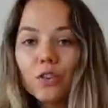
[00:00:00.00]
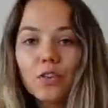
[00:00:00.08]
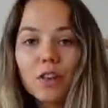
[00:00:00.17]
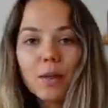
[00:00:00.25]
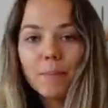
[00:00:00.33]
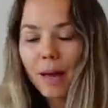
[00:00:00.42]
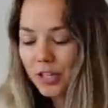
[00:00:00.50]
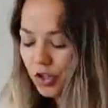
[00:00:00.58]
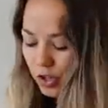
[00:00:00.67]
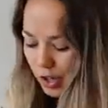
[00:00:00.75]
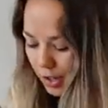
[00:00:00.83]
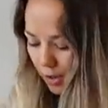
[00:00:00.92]
for the
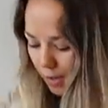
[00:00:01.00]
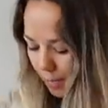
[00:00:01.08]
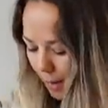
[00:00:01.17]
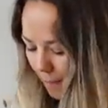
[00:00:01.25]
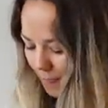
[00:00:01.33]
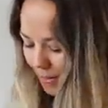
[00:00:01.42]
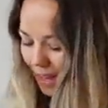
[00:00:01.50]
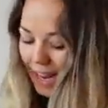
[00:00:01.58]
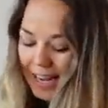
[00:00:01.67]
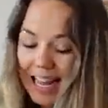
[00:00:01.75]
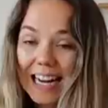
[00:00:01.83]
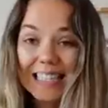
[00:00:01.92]
bedroom,
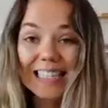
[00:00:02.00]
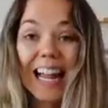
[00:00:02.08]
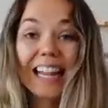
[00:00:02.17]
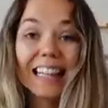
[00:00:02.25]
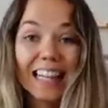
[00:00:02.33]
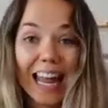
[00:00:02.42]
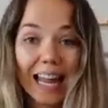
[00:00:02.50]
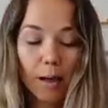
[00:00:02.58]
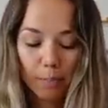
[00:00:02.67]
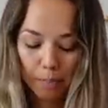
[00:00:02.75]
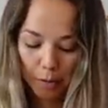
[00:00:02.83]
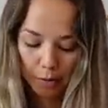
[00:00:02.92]
and it is a lamp
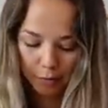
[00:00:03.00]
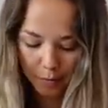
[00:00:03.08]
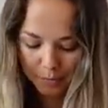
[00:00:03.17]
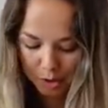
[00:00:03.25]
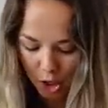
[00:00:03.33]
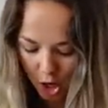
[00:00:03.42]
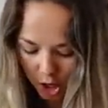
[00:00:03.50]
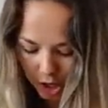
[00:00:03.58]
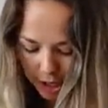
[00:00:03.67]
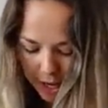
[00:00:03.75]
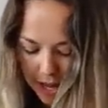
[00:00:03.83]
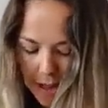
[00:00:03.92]
from
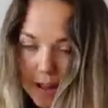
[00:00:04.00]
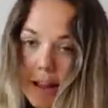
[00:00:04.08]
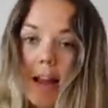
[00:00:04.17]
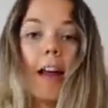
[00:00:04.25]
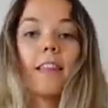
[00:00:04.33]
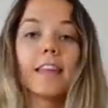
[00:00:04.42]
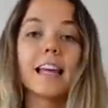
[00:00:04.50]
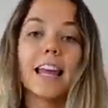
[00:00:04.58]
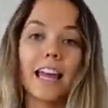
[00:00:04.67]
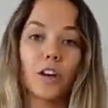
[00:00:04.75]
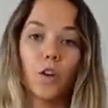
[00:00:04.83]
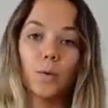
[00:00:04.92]
Target. The
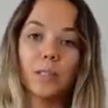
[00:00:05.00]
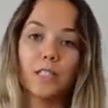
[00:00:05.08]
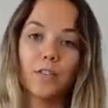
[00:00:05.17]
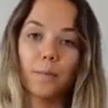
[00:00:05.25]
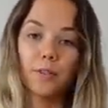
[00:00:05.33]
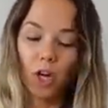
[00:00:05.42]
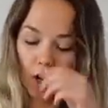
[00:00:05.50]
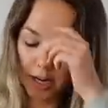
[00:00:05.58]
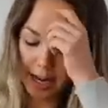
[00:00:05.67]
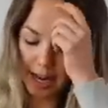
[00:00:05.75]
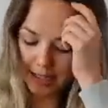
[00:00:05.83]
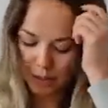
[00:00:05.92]
candle was from
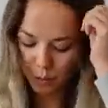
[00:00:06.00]
Target as